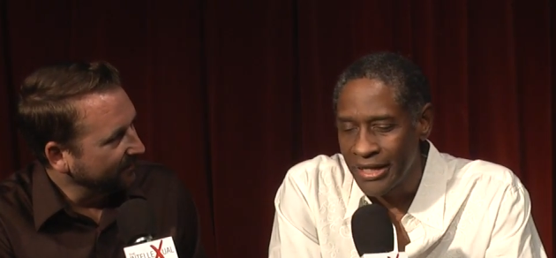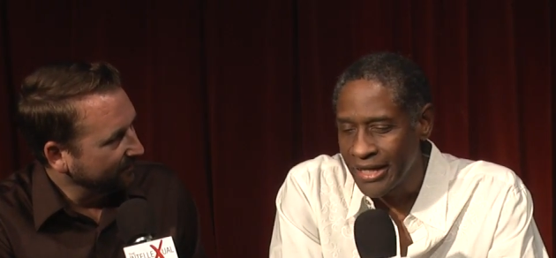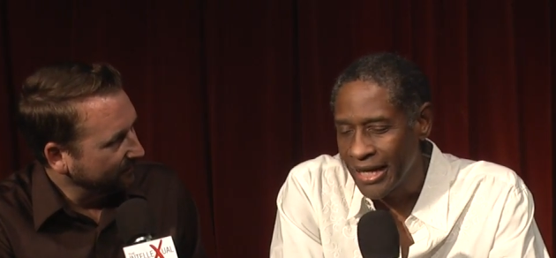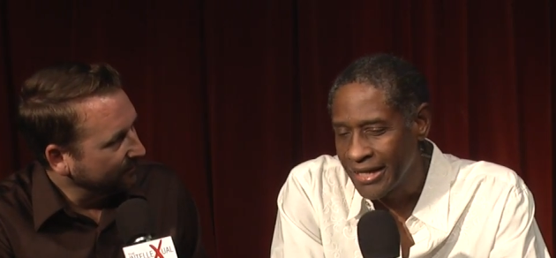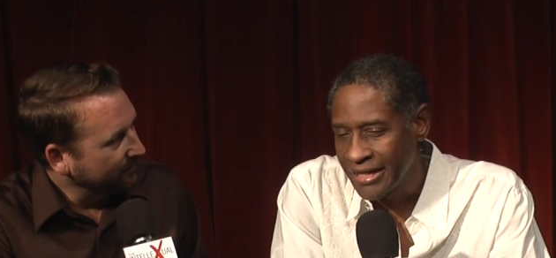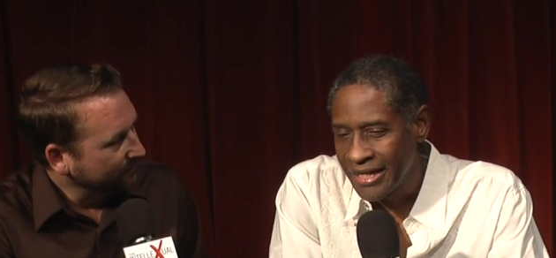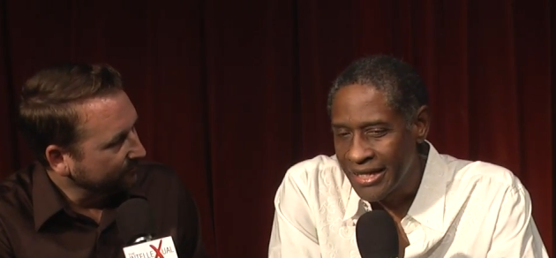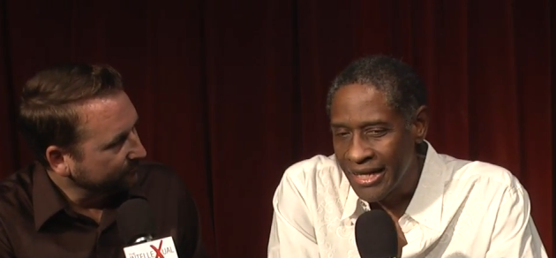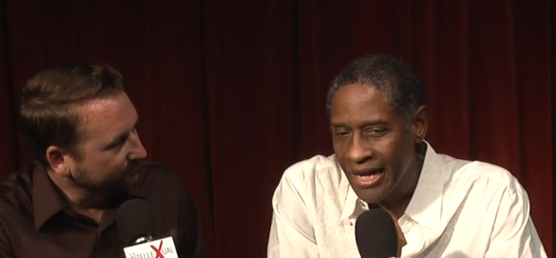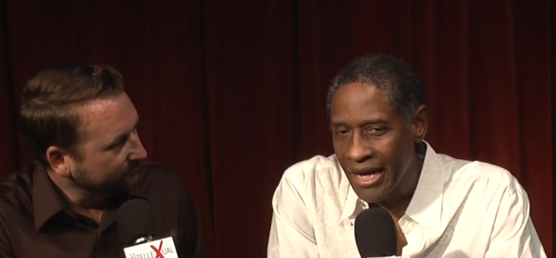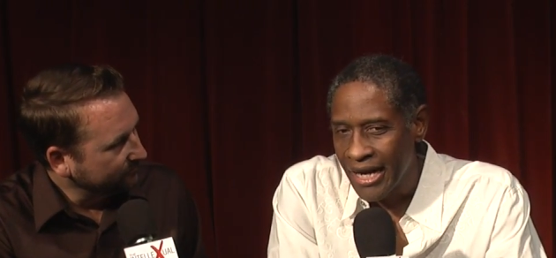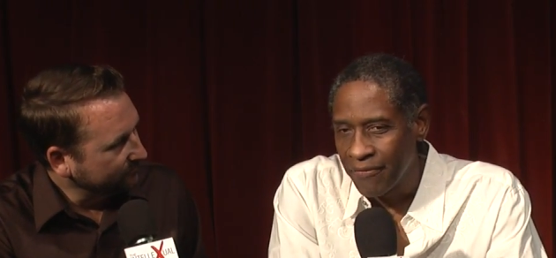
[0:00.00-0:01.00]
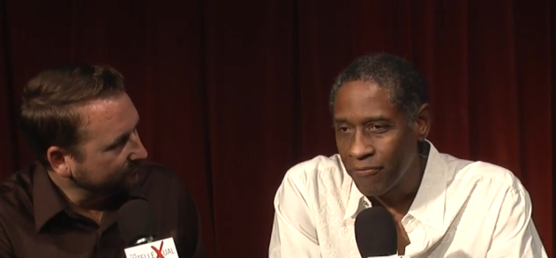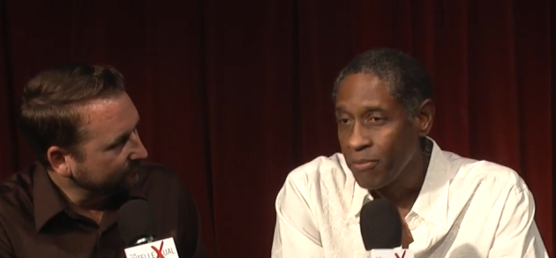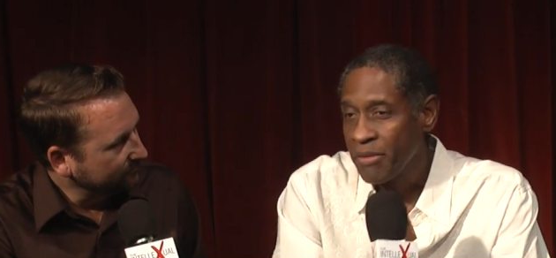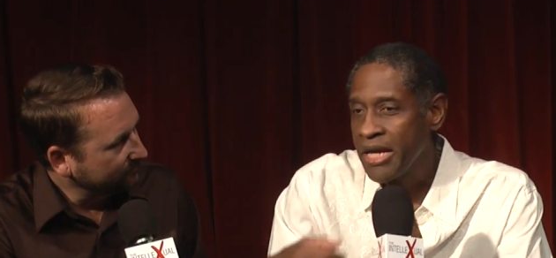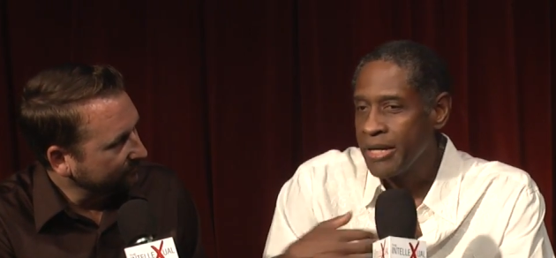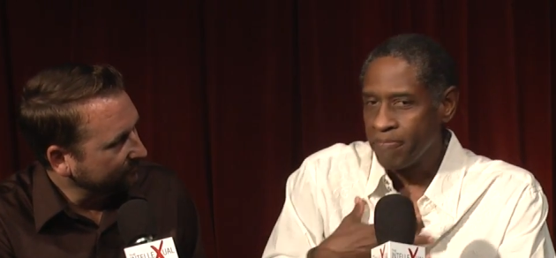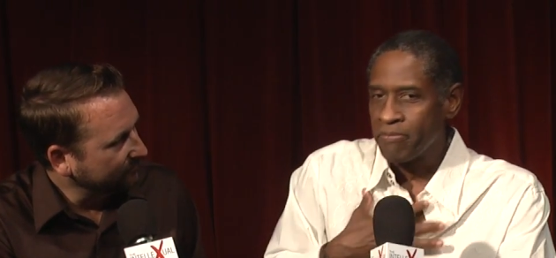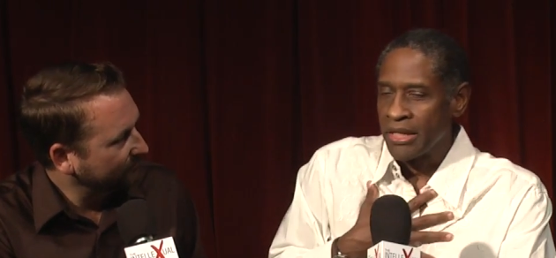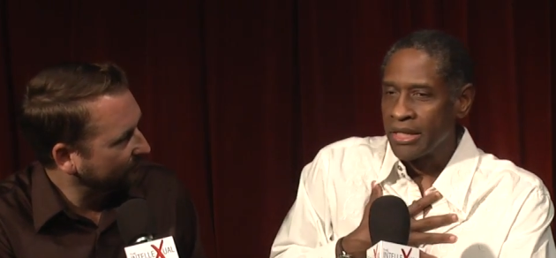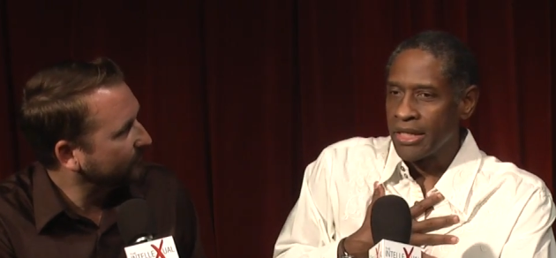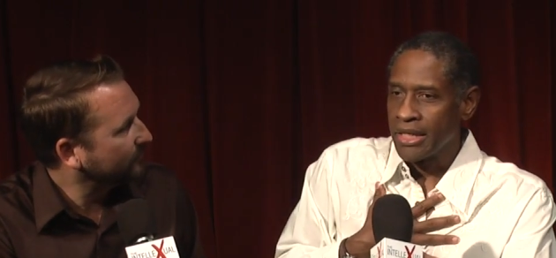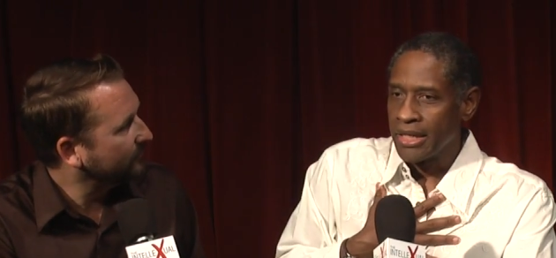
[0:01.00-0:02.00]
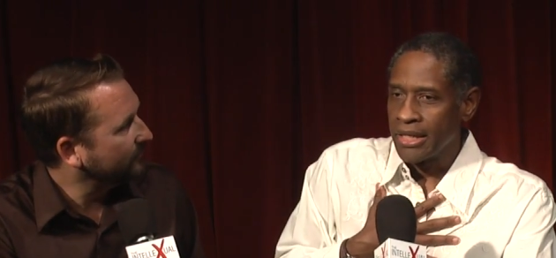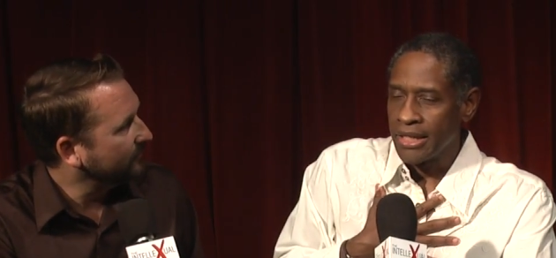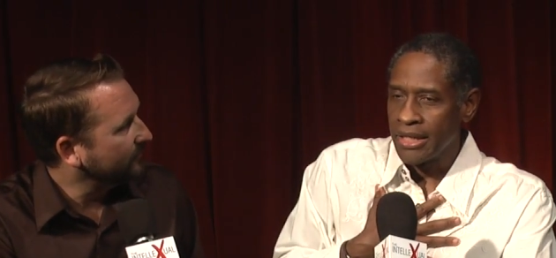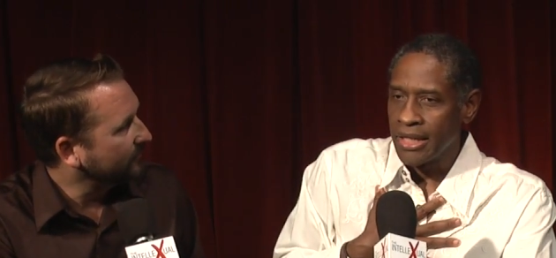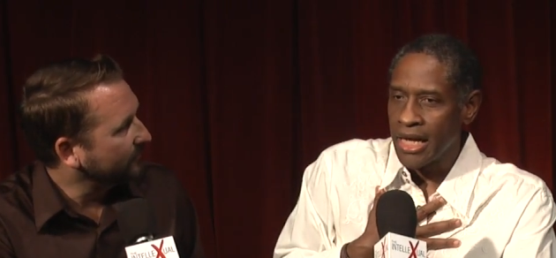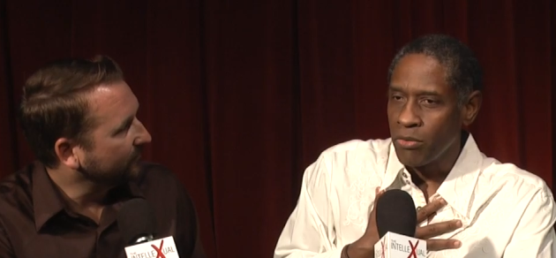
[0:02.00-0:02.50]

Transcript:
Speaker 1: And and uh, for me, uh,